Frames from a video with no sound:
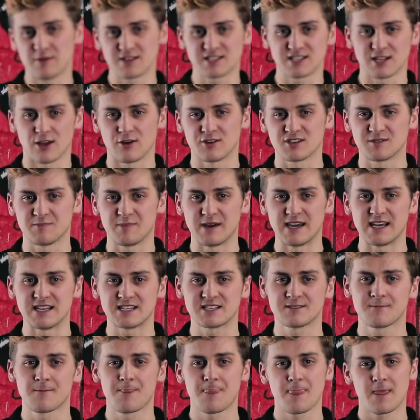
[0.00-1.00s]
little bit slower
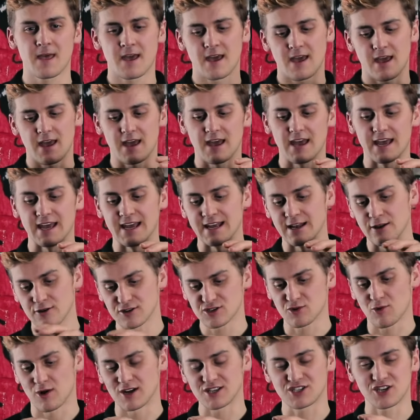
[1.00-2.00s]
speeds. It
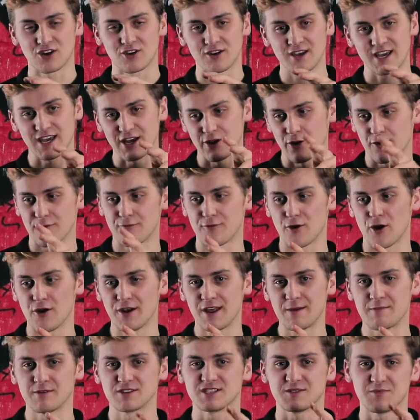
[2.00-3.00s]
looks quite chunky and
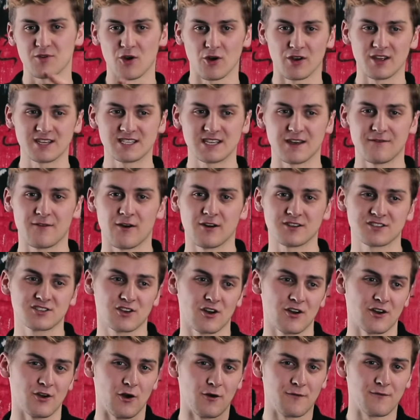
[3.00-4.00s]
off-roady, but to be honest, if I was
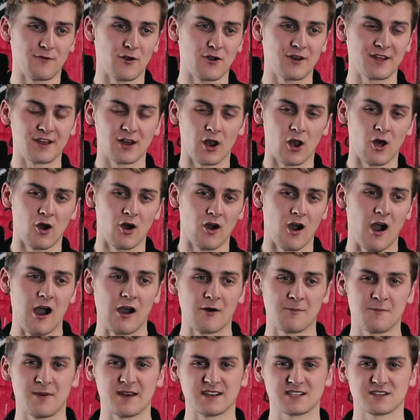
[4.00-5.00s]
going off-roading a lot,
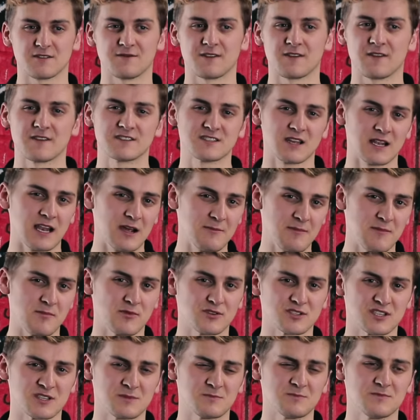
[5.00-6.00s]
I'd pick something that's a little bit
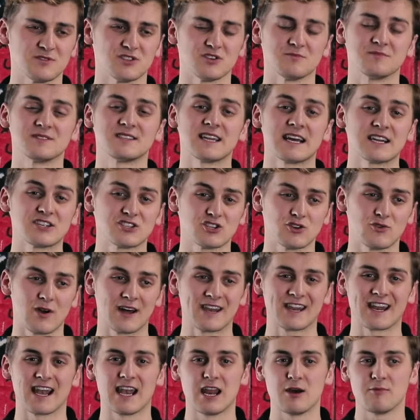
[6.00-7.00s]
more substantial
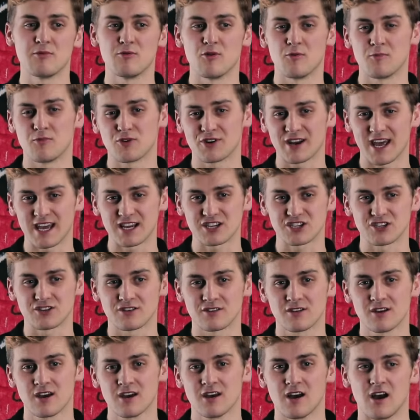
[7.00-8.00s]
and a little bit more
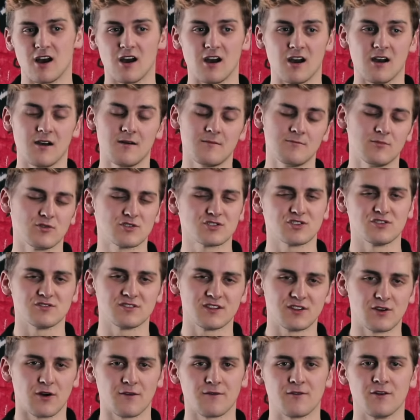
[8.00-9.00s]
protection, more suited
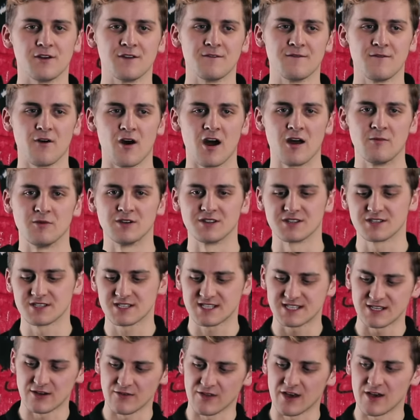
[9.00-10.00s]
to the off-road environment.
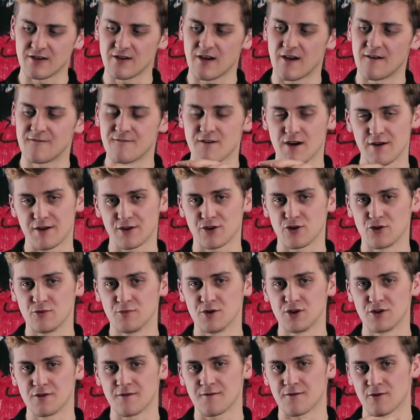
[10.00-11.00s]
Still though, a very cool
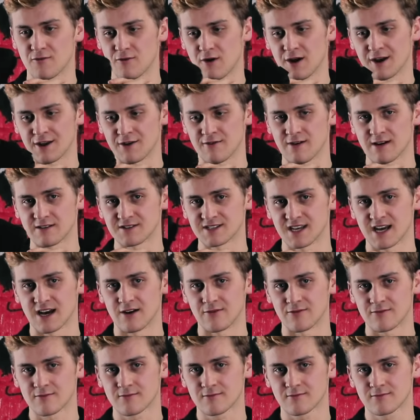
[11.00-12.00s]
boot for riding around
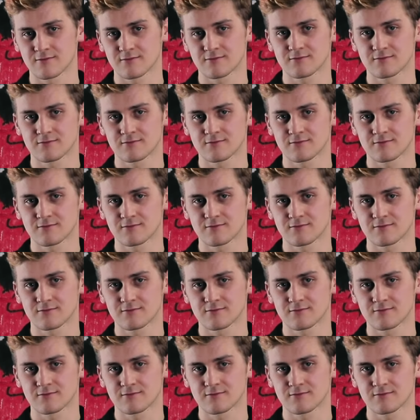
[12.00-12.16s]
town.